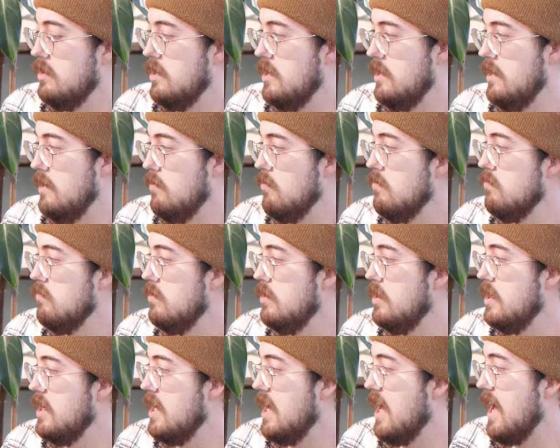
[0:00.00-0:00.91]
And they won't
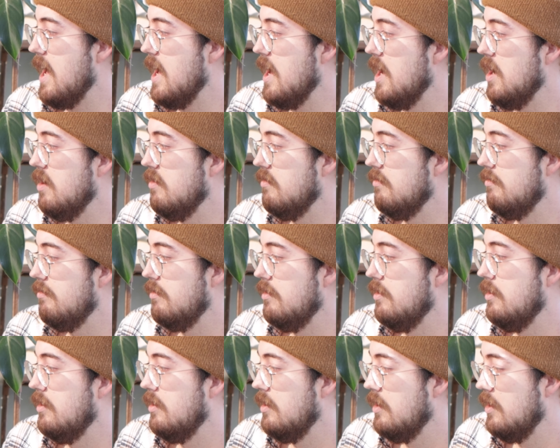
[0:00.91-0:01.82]
really have
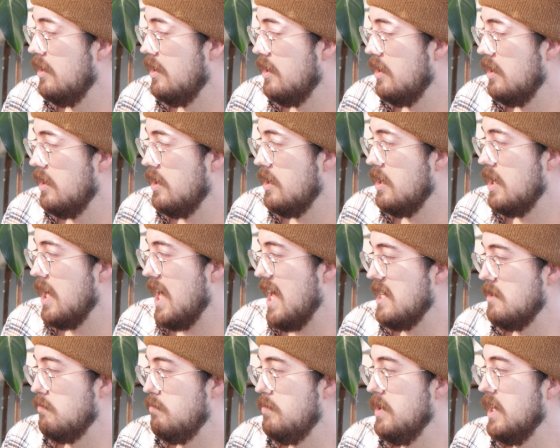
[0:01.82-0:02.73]

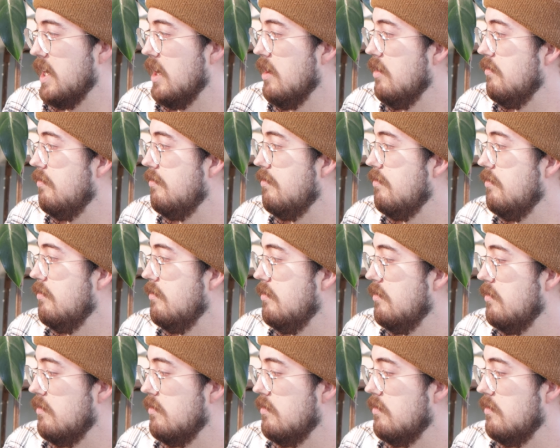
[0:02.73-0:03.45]
as big of